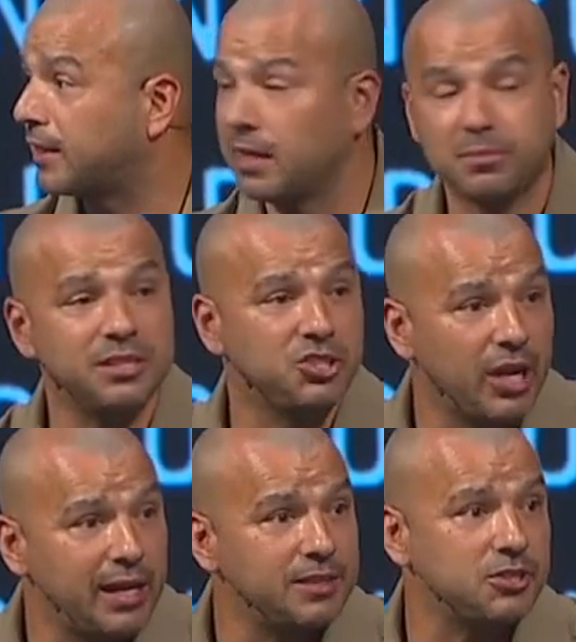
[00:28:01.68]
them to
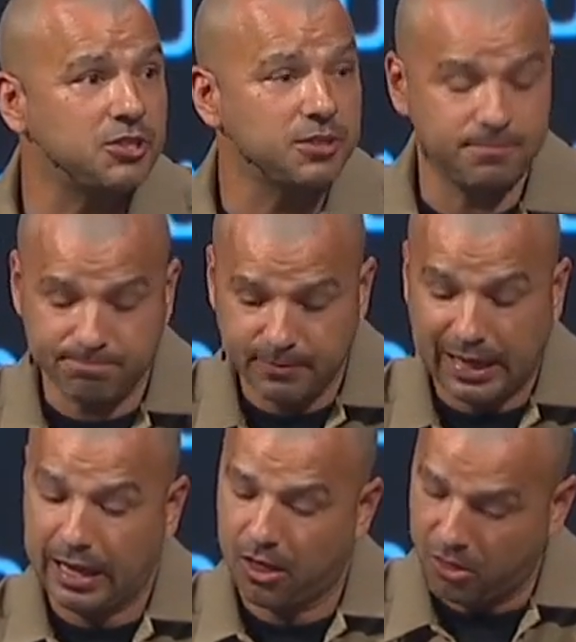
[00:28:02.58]
change?
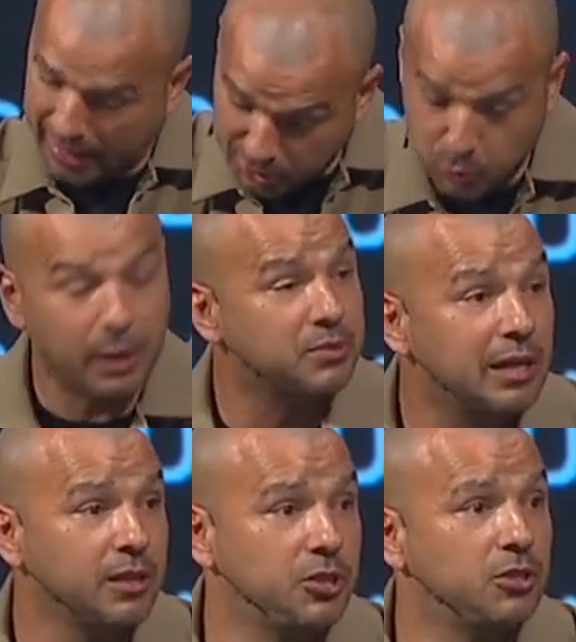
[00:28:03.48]
That's what I'm
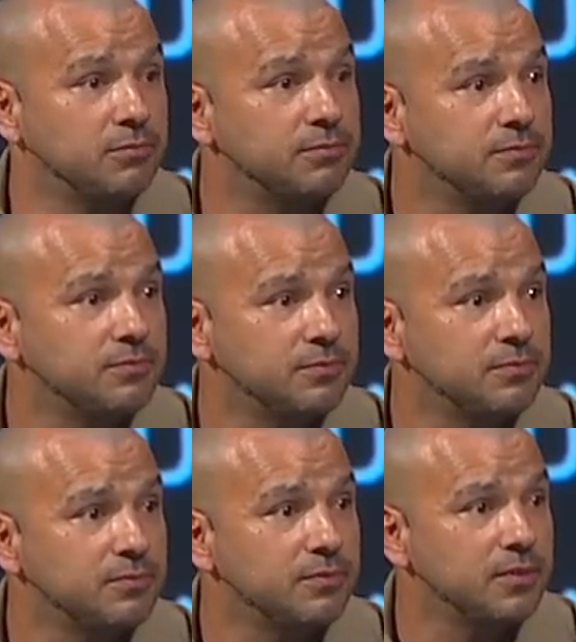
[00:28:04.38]
telling you.
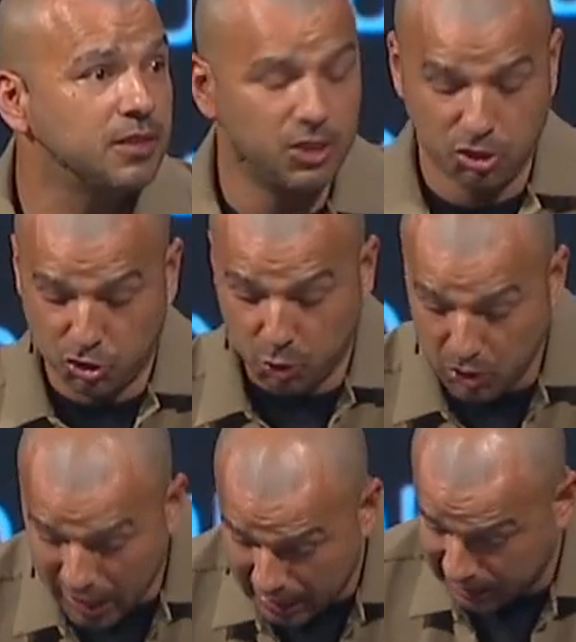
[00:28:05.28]
Do
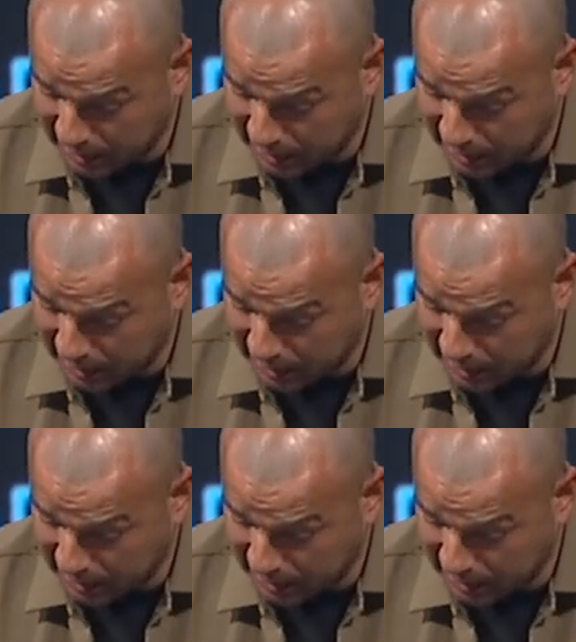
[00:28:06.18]
not